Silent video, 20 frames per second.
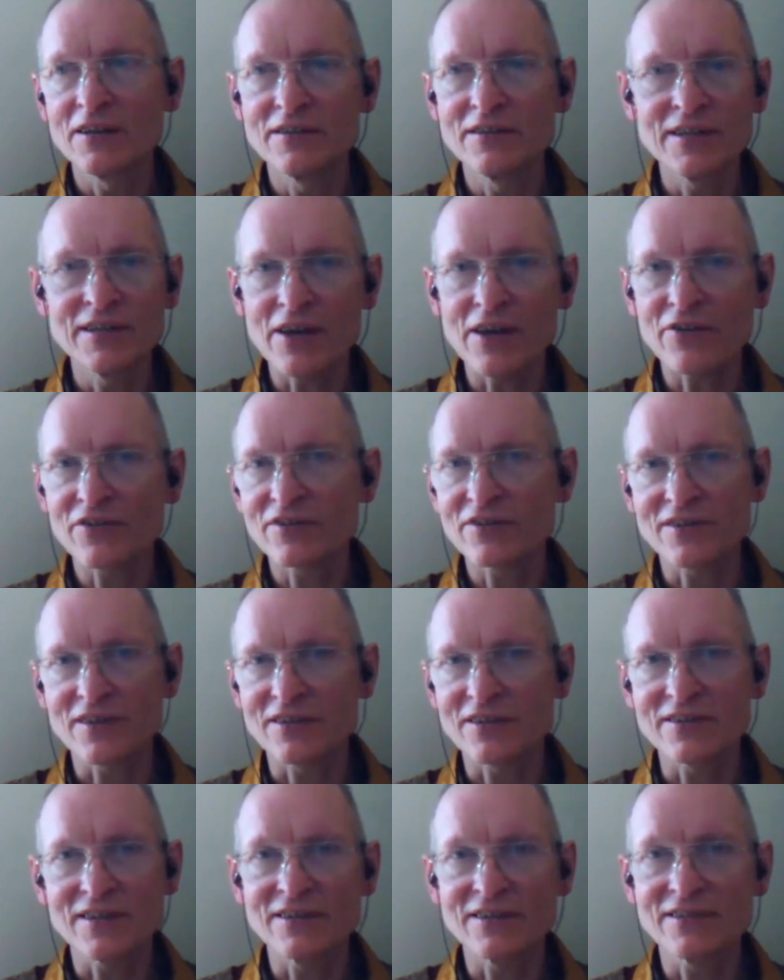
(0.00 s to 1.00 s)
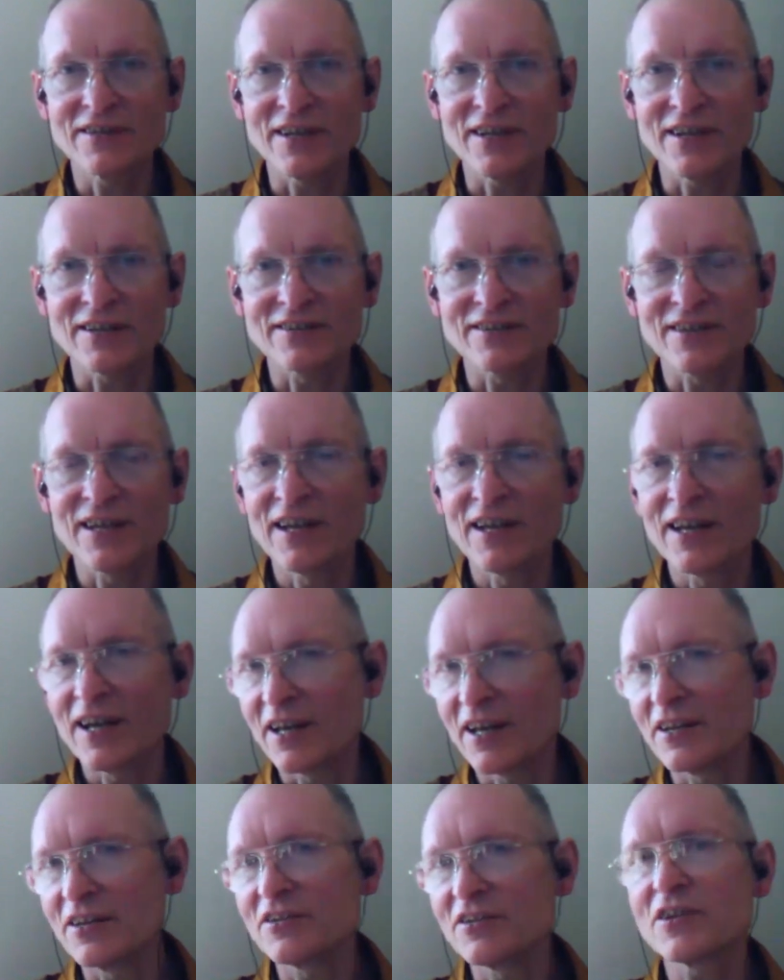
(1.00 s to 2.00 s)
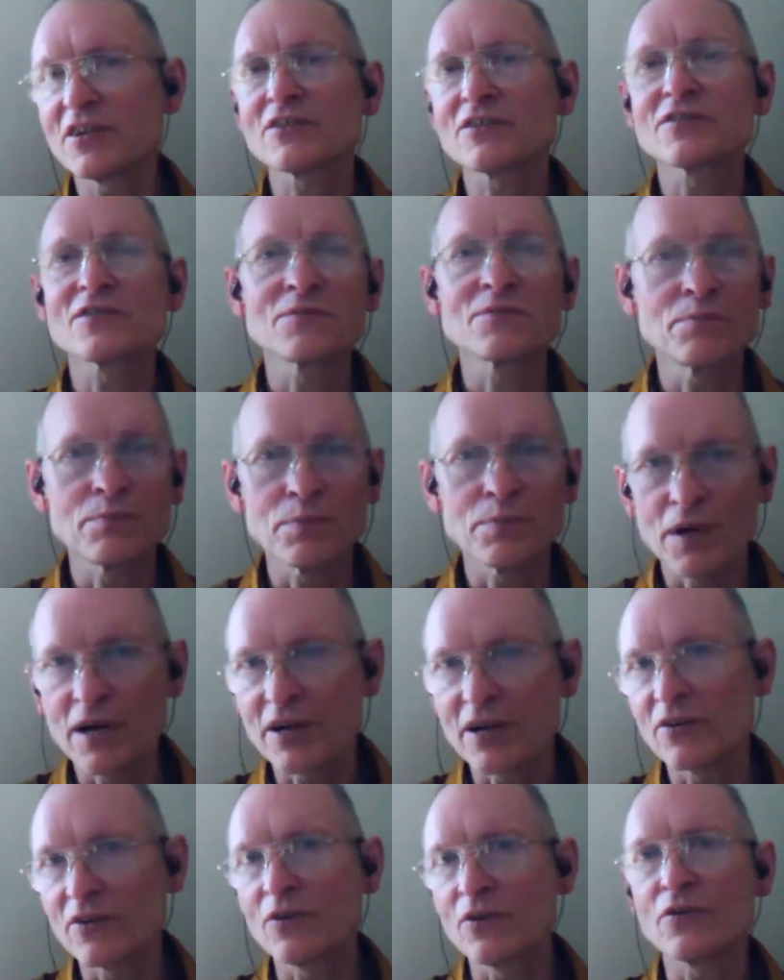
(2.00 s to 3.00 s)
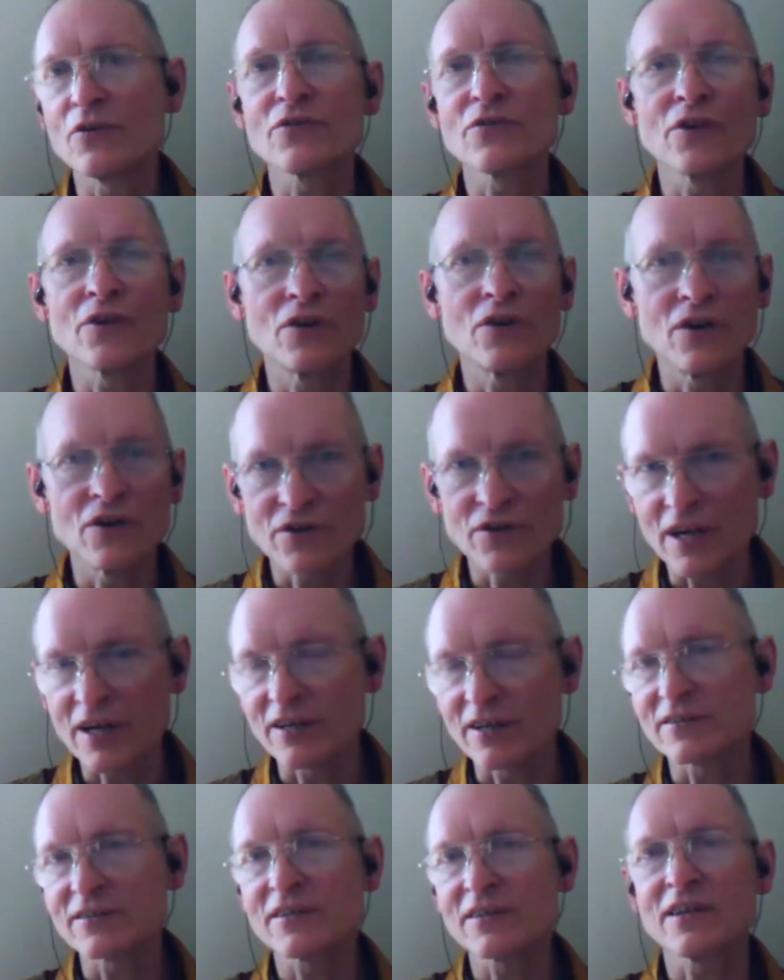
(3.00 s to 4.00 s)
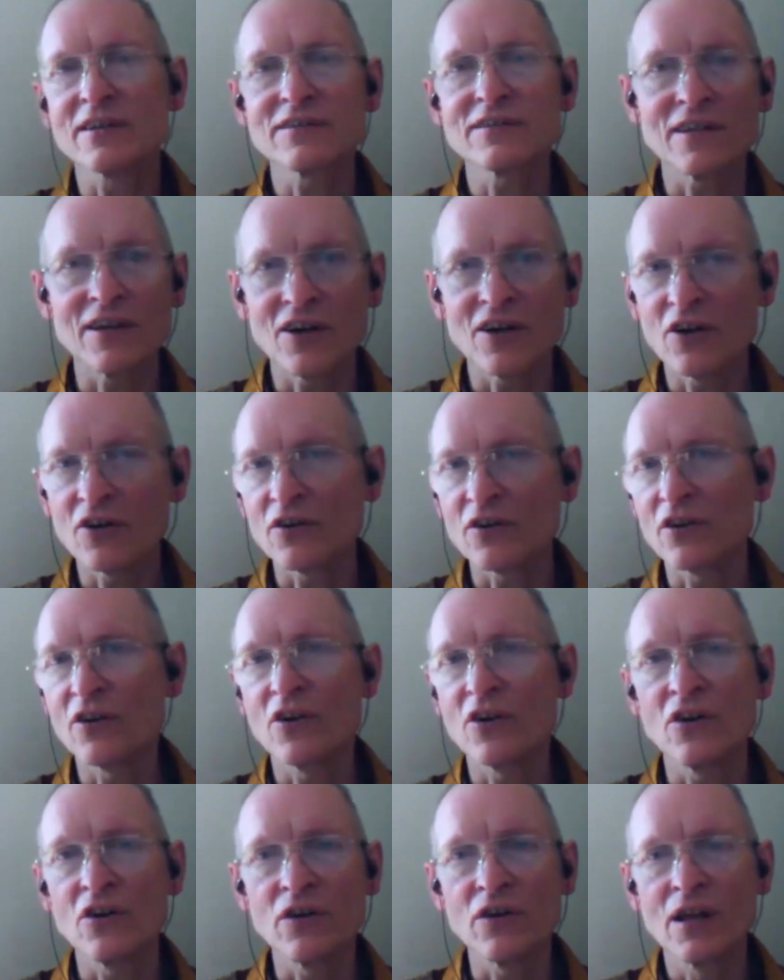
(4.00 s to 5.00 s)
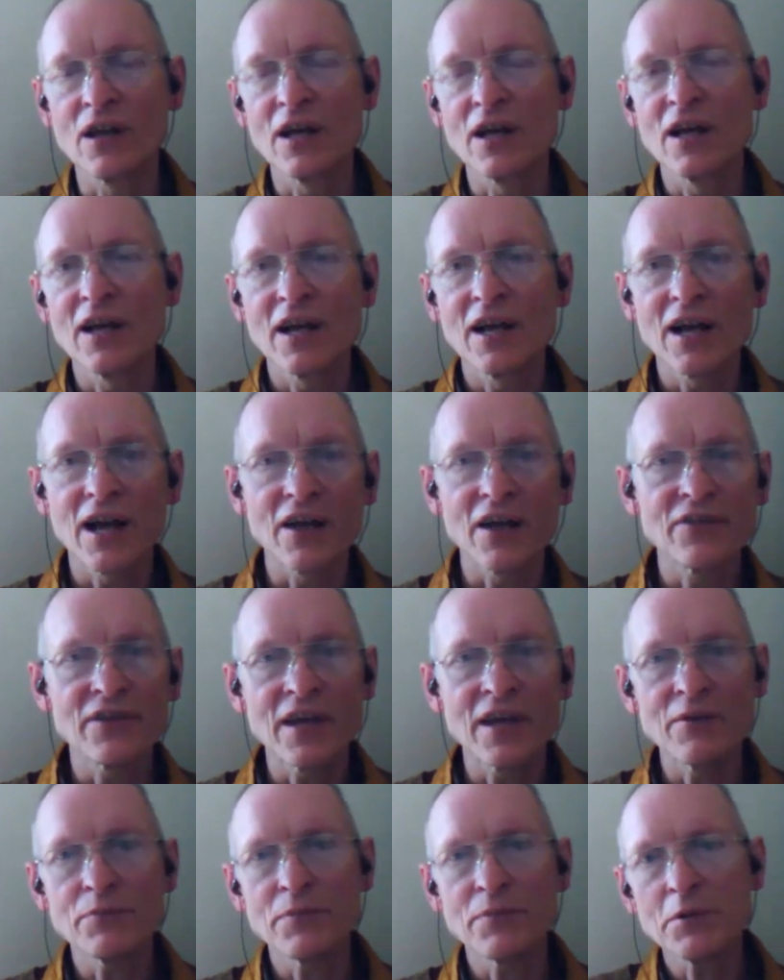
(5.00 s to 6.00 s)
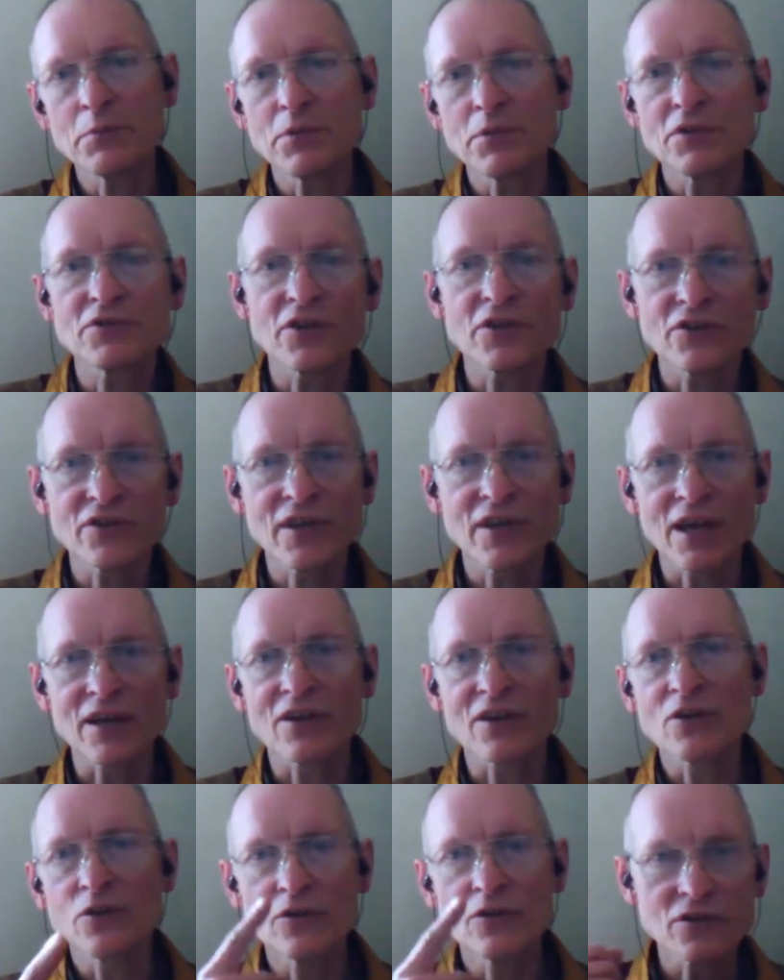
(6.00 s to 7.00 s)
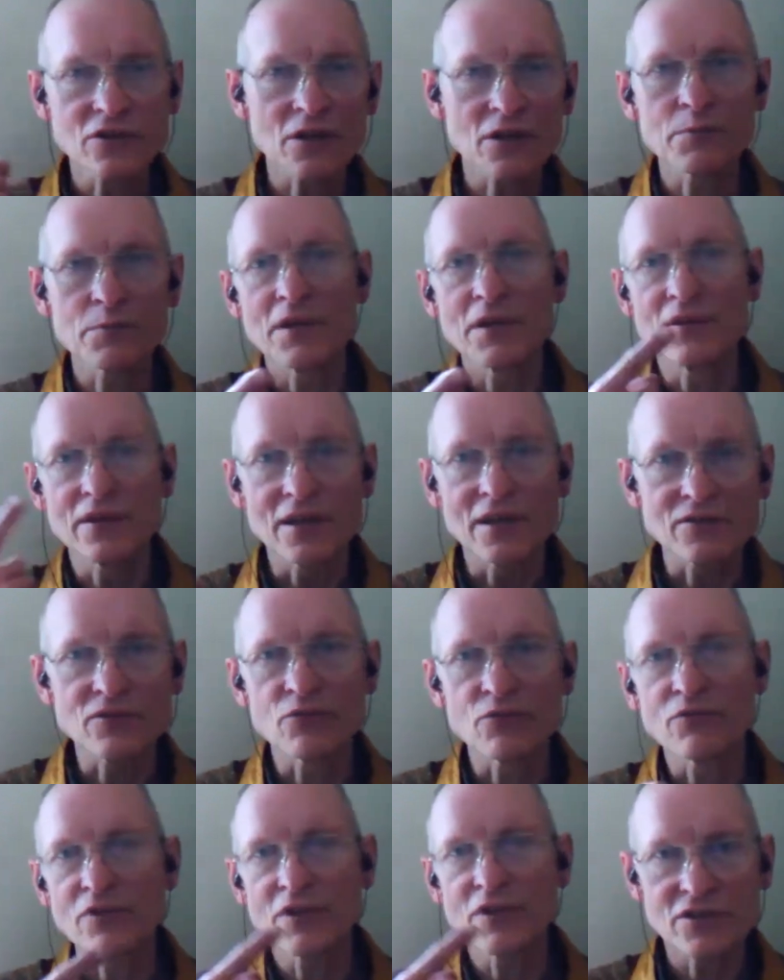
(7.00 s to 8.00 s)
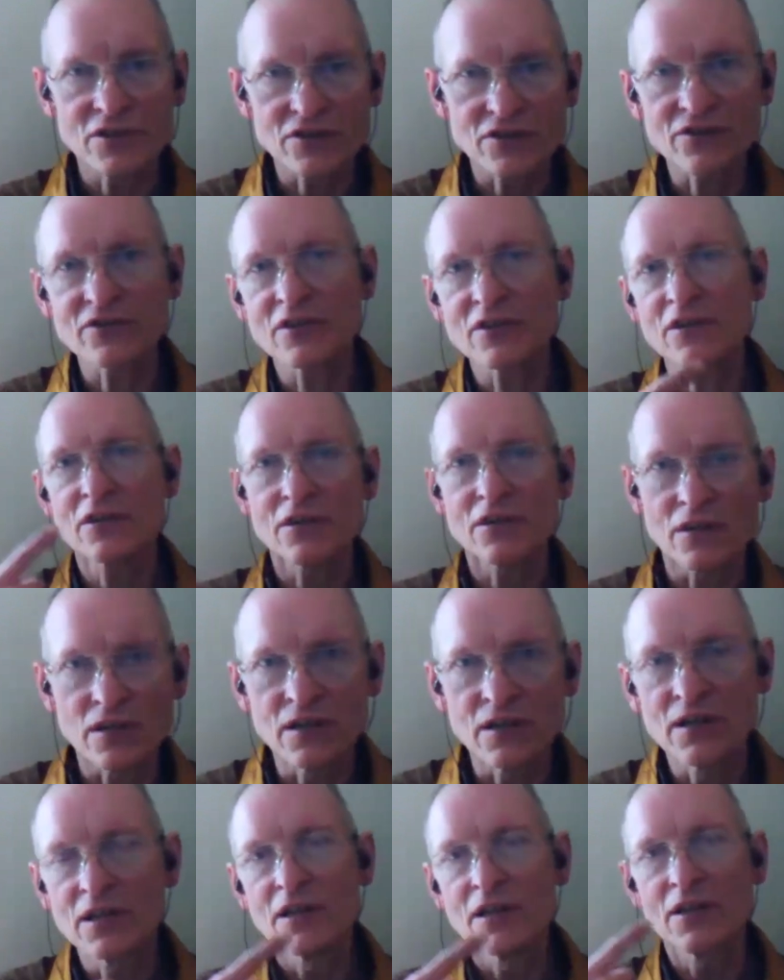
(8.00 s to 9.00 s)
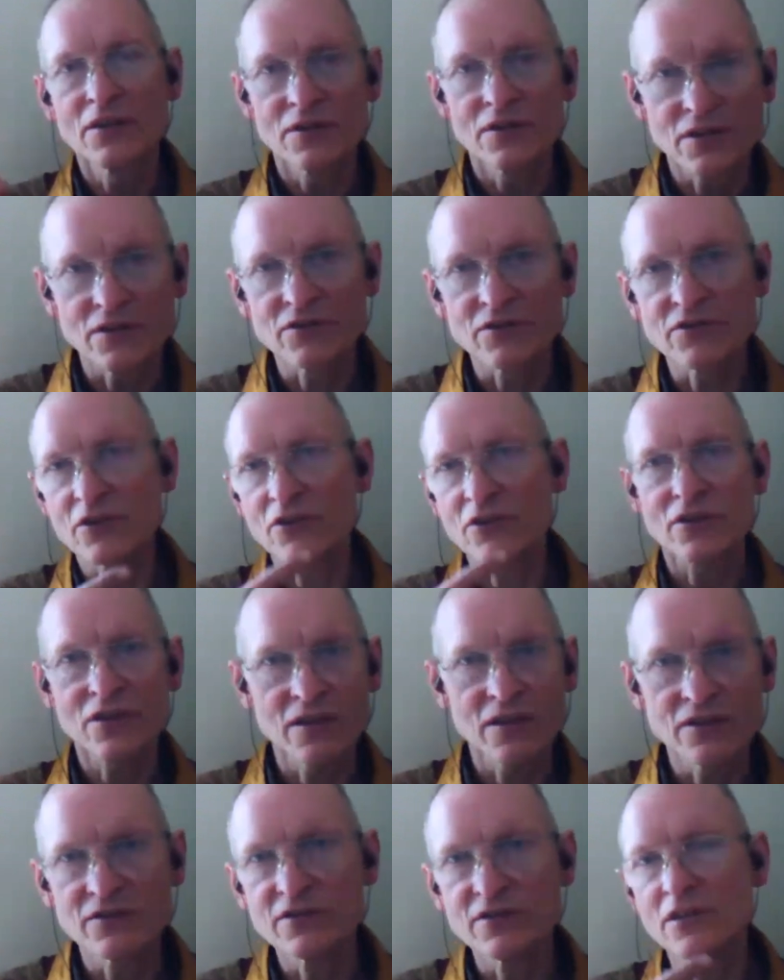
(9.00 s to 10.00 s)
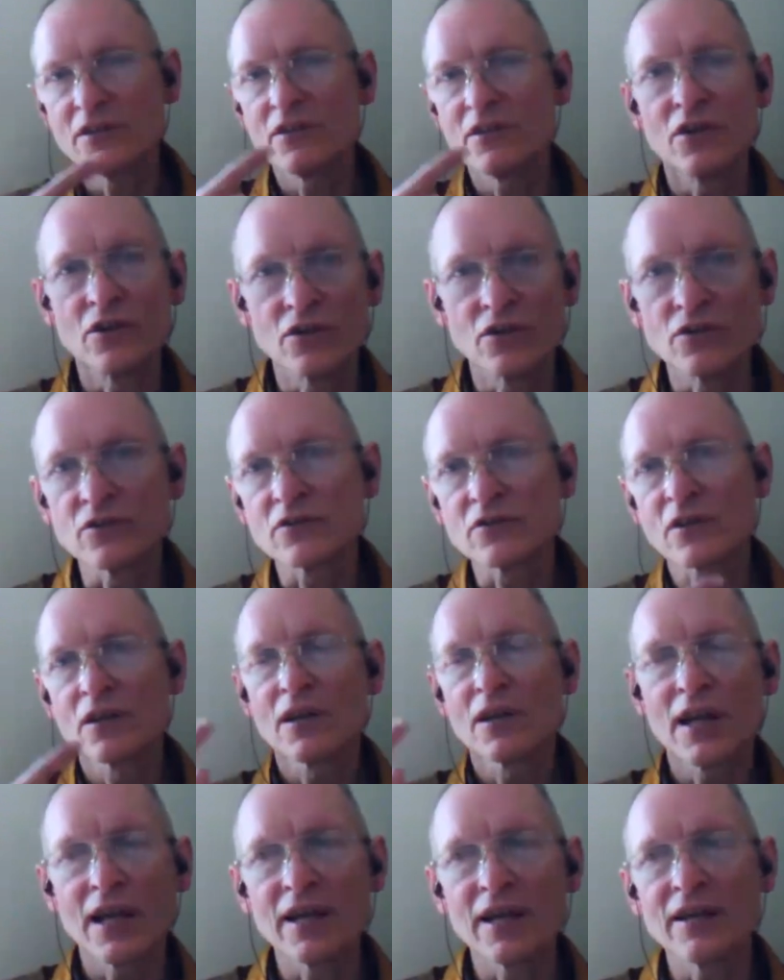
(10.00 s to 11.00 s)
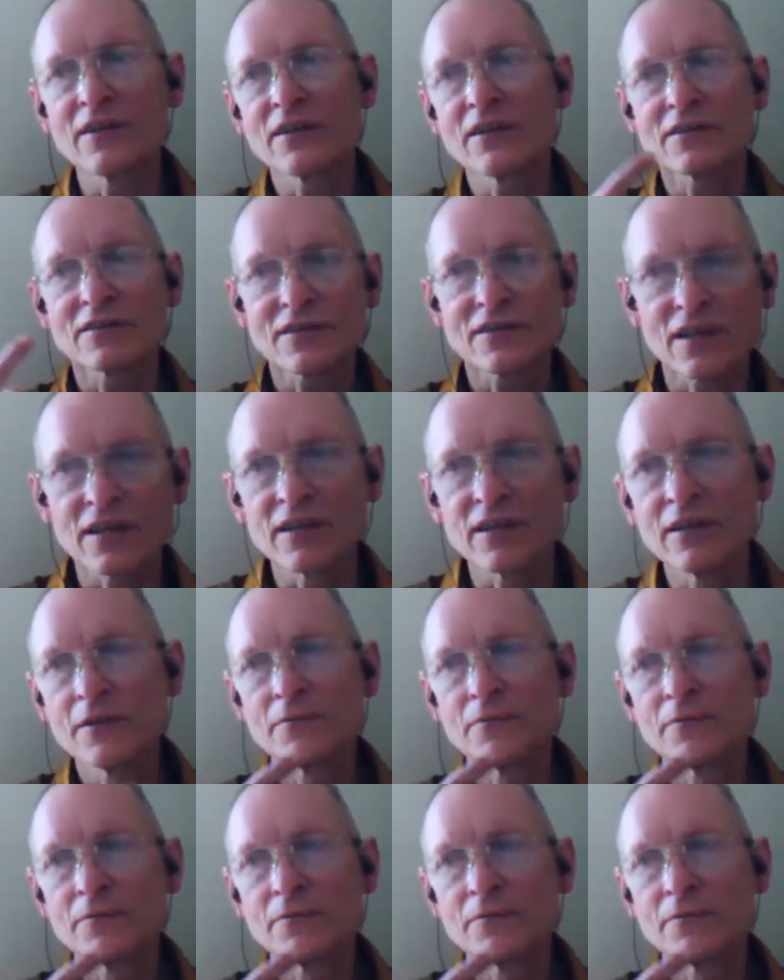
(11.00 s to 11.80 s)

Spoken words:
death statistics, and it just spirals your anxiety on and on. And then people just get caught up in this vicious circle that just continues endlessly.